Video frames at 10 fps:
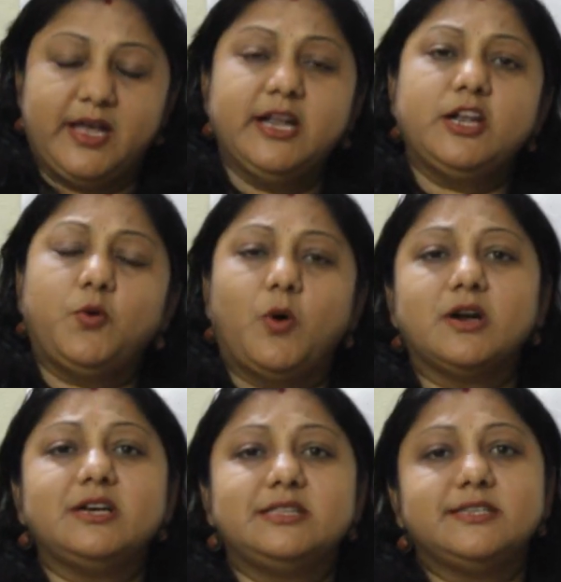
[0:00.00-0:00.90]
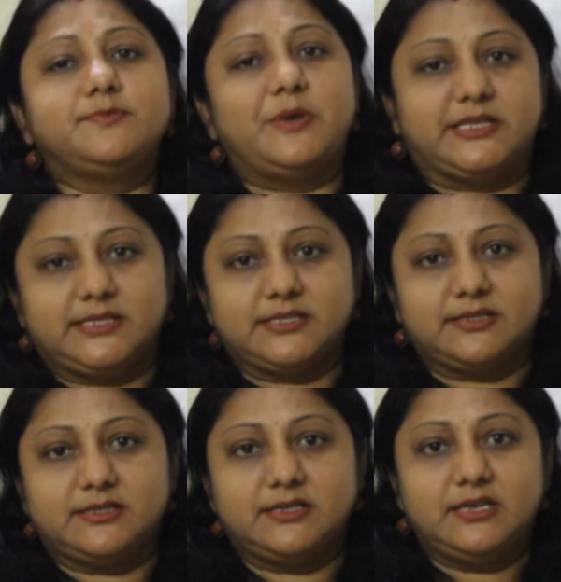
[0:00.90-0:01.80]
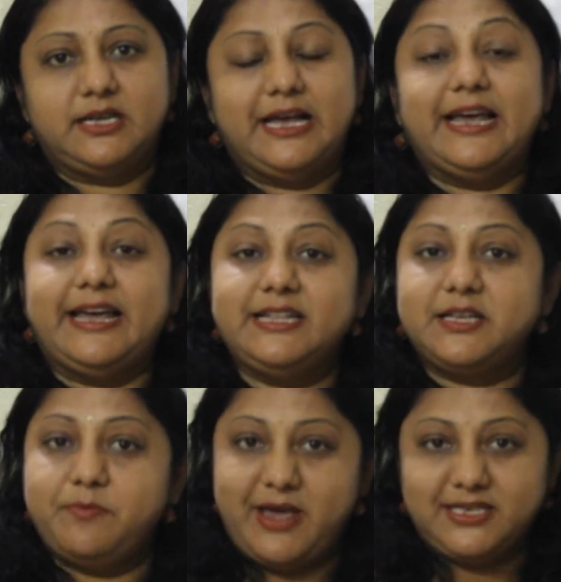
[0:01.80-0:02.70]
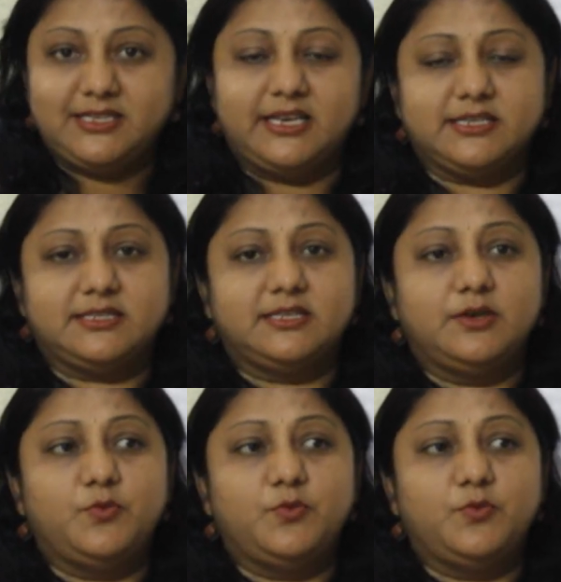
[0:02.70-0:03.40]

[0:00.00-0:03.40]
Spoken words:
Now, what are these basics? In the basics,